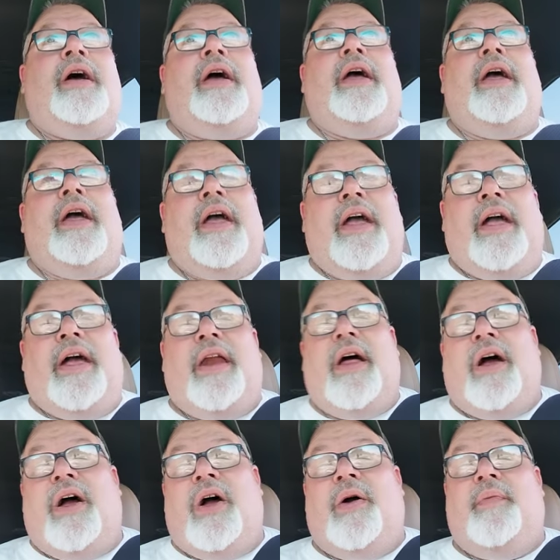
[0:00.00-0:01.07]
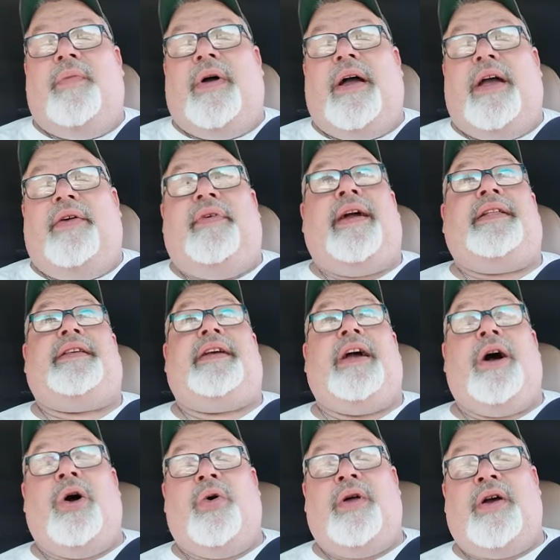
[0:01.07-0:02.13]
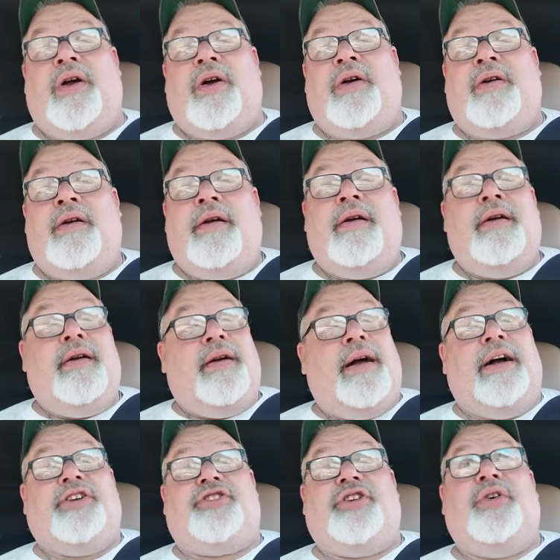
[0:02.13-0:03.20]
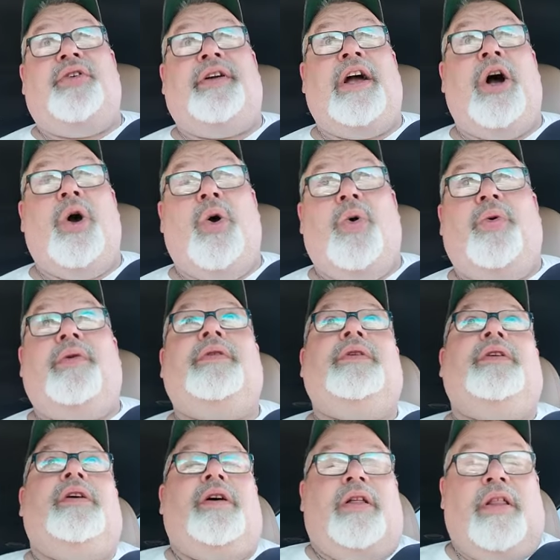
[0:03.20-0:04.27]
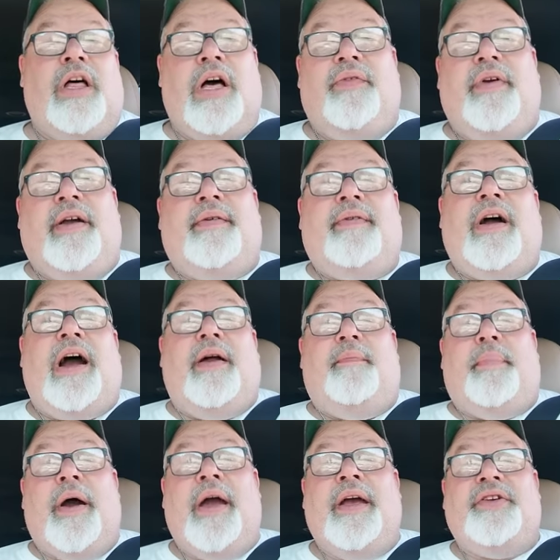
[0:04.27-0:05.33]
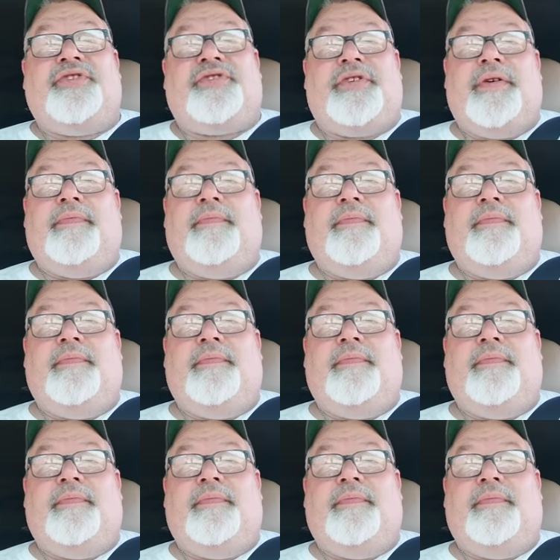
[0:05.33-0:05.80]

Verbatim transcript: and um, if I get the gold here, I'll show you the gold. Love you. All right, peace.